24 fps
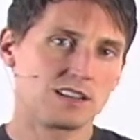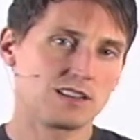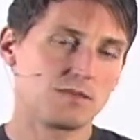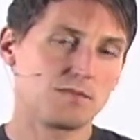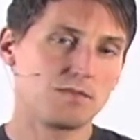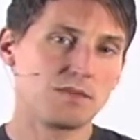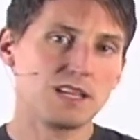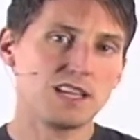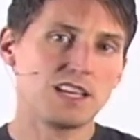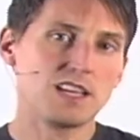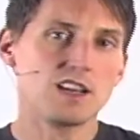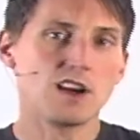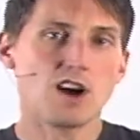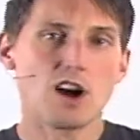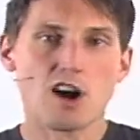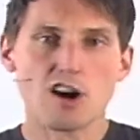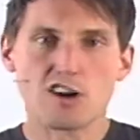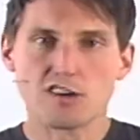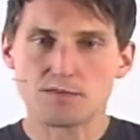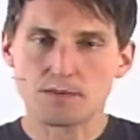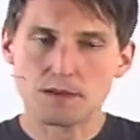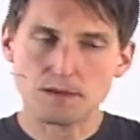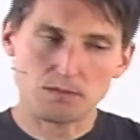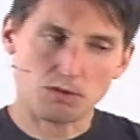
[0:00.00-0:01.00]
PR
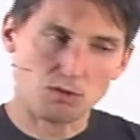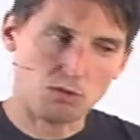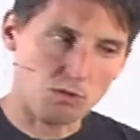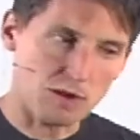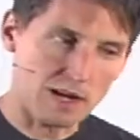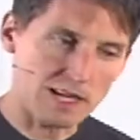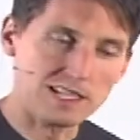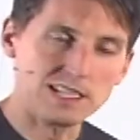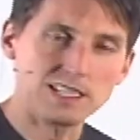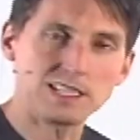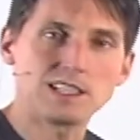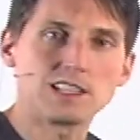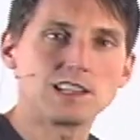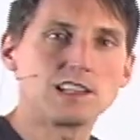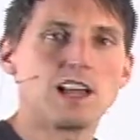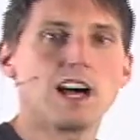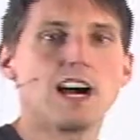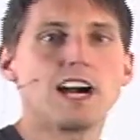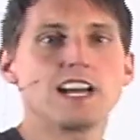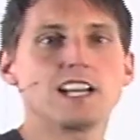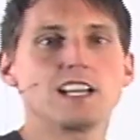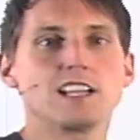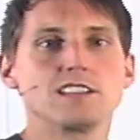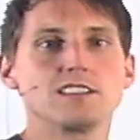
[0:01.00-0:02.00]
of people waiting in
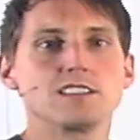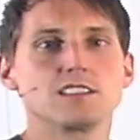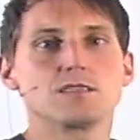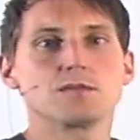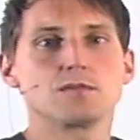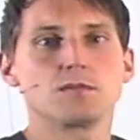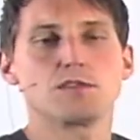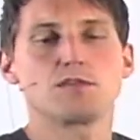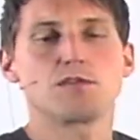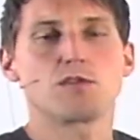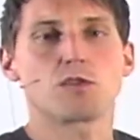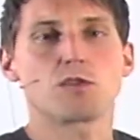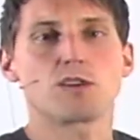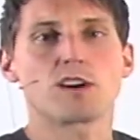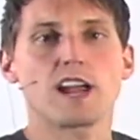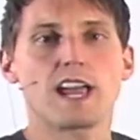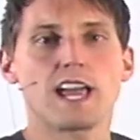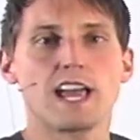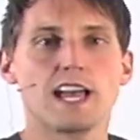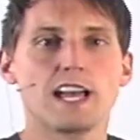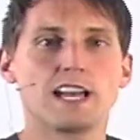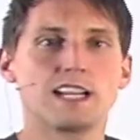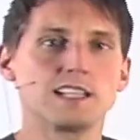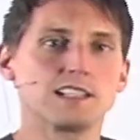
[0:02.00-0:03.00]
lines
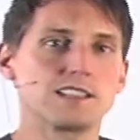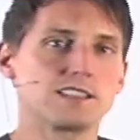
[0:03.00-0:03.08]
beforehand.